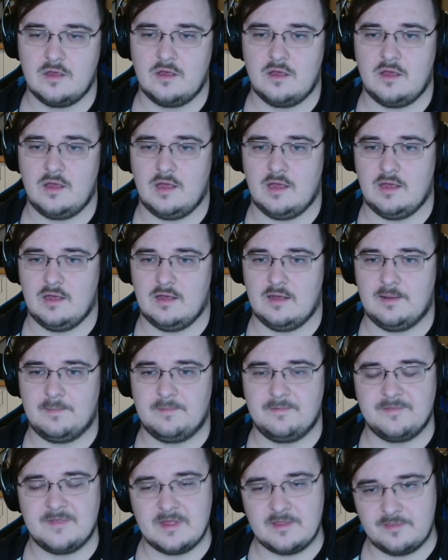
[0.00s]

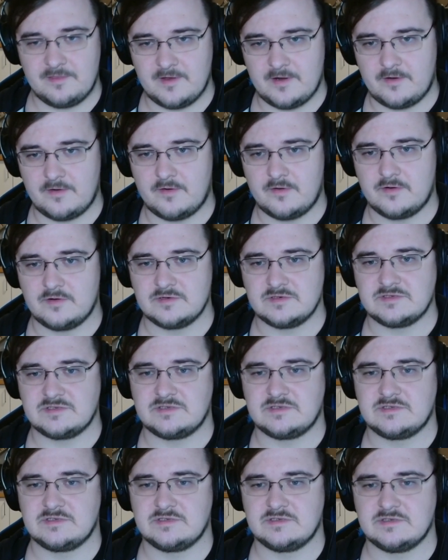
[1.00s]
And then
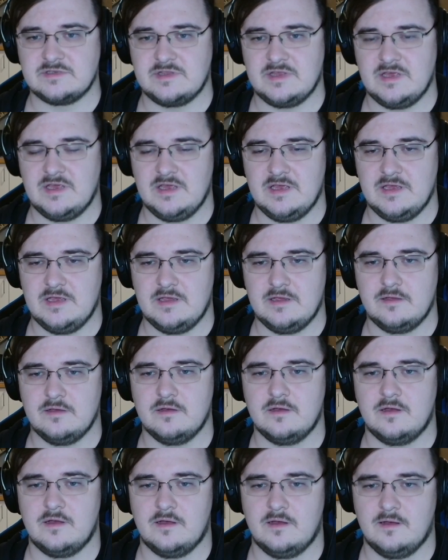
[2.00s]
there's the
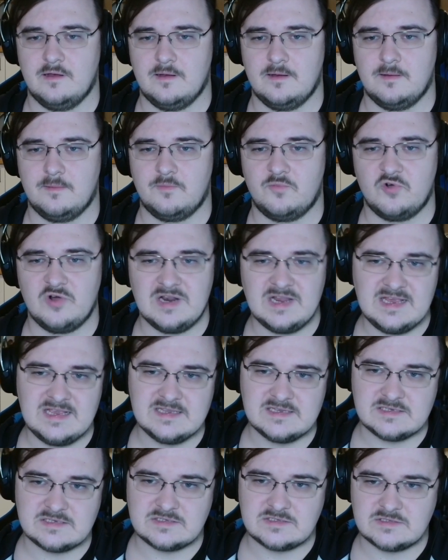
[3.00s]

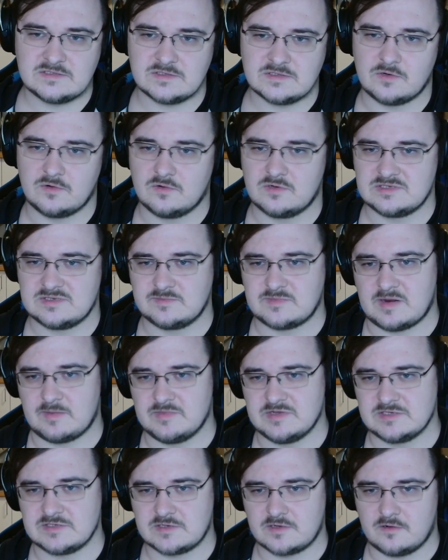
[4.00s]
release, or sometimes
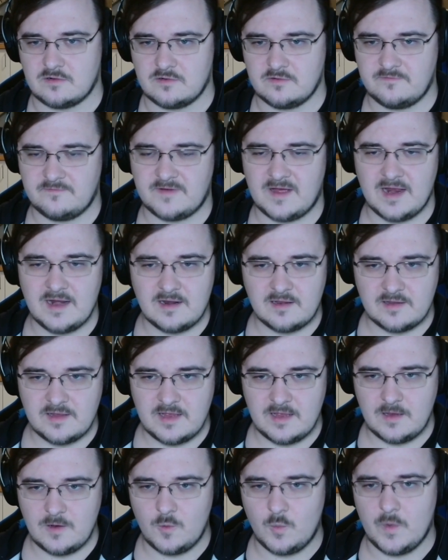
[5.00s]
it's called
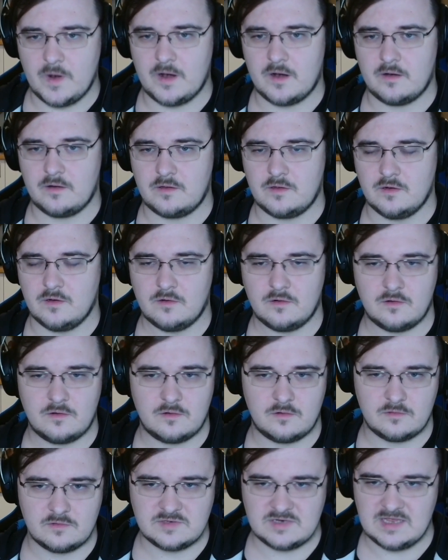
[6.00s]
finaling, where
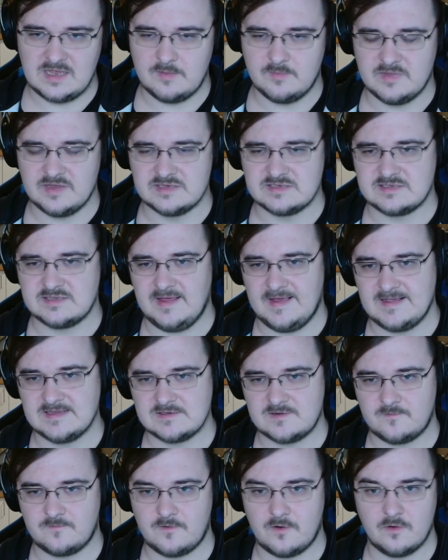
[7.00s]
your team is laser
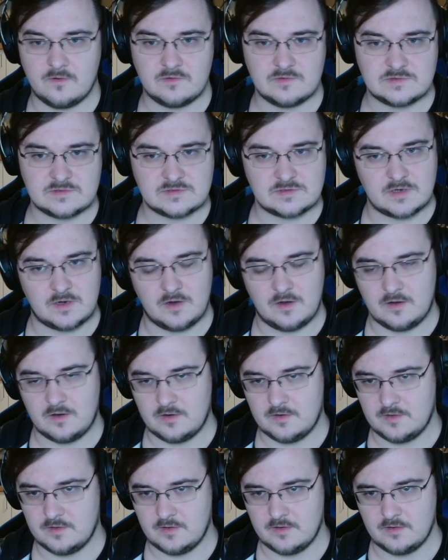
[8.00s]
focused
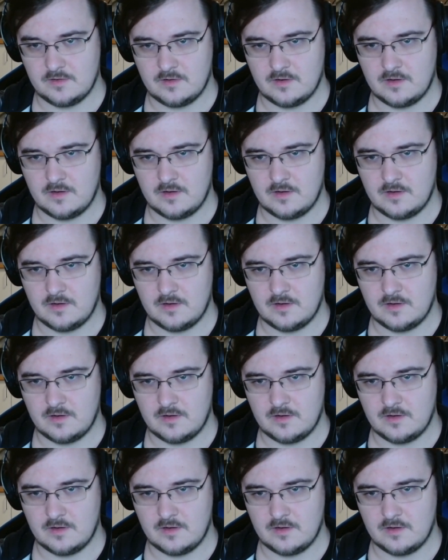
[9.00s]
on